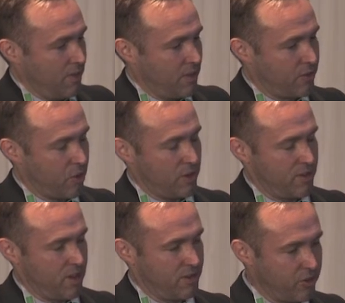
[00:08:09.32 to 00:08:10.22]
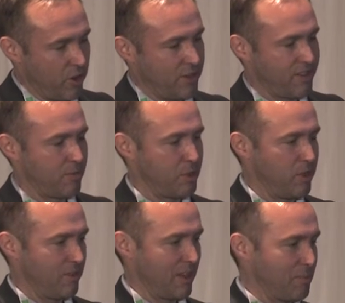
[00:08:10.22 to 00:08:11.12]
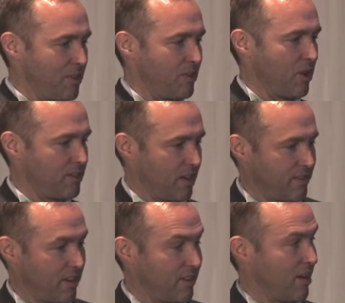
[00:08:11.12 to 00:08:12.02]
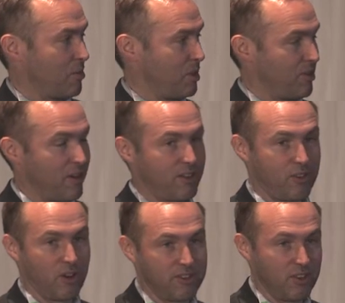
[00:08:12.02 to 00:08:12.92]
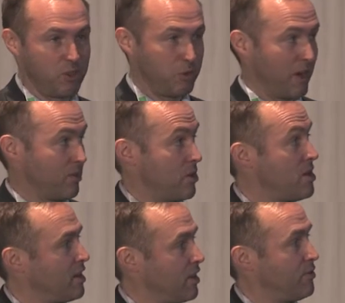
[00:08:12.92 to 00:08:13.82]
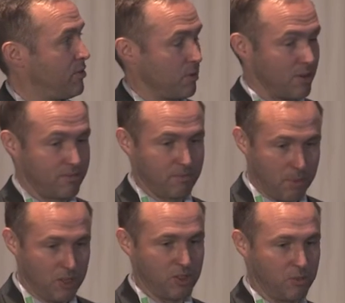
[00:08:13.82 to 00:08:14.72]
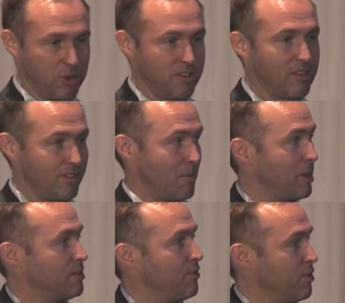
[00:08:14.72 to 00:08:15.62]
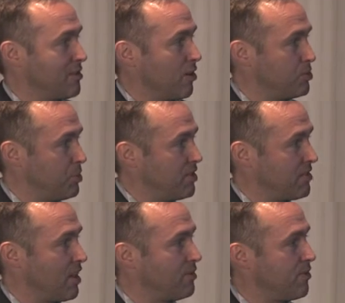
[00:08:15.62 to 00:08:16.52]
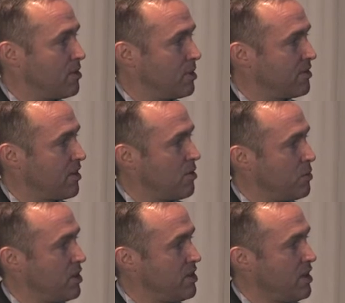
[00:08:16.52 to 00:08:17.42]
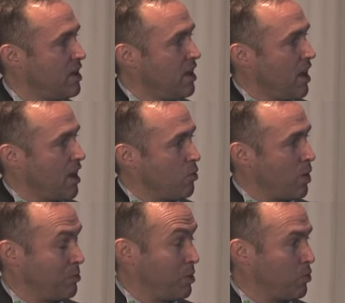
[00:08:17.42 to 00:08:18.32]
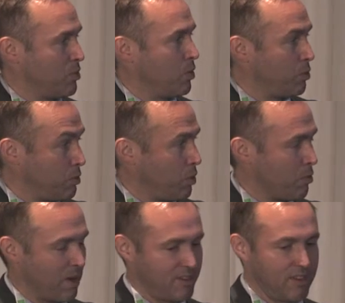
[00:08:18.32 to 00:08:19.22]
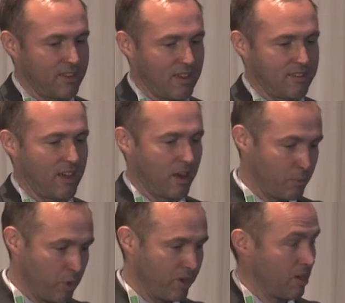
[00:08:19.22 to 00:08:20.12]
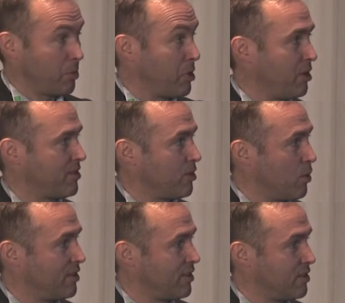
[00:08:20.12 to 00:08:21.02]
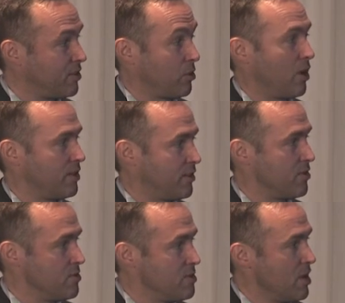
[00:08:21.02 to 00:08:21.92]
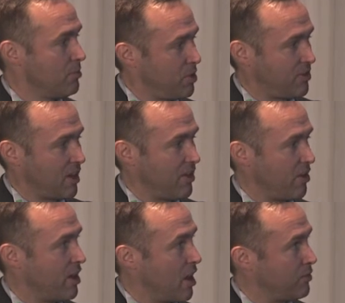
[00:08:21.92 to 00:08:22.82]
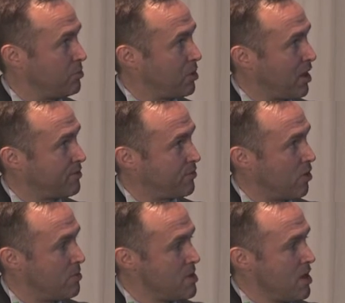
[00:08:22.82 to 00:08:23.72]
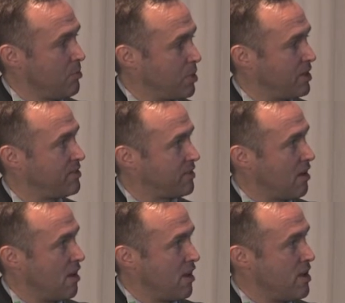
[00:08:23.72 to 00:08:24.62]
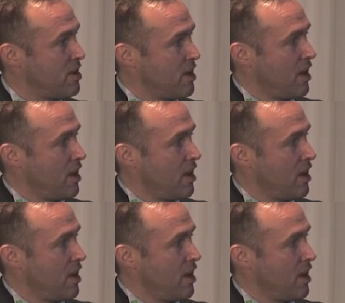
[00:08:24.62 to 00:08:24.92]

the drugs that have been used, like methotrexate and cytarabine, they're not drugs that you would ever give to a patient with systemic diffuse large B-cell lymphoma. So when we wanted to test out ibrutinib, but we also wanted to try to put together a novel platform based on